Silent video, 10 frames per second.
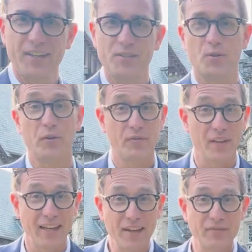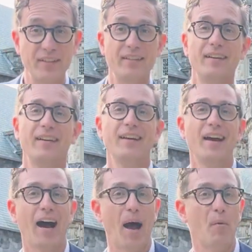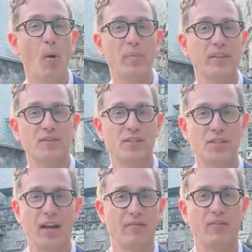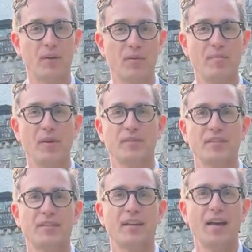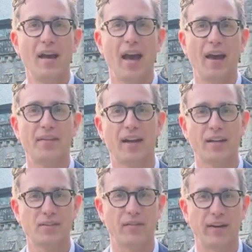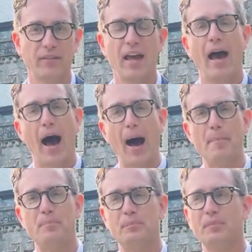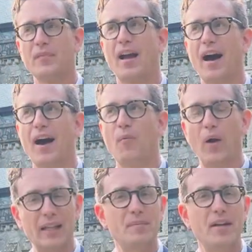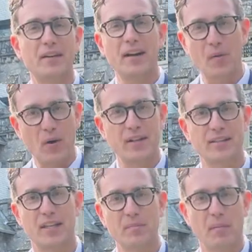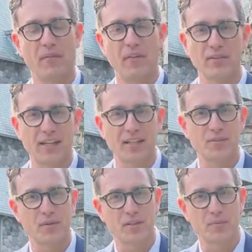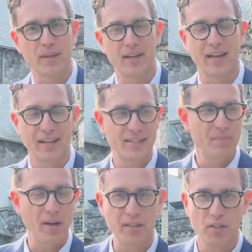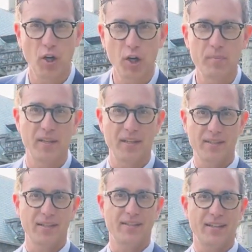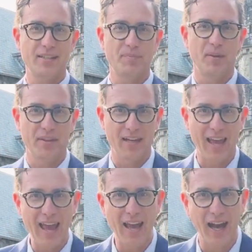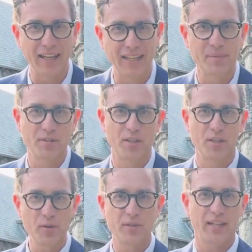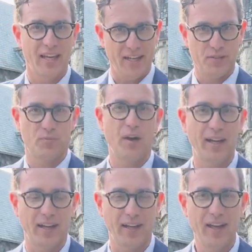School for the Gifted. I'm hoping there's a giant fight with mutants and that I survive. While I'm here, I wanted to tell you about my favorite science story this week. It's about a term that doesn't exist, but that AI keeps using in its writing.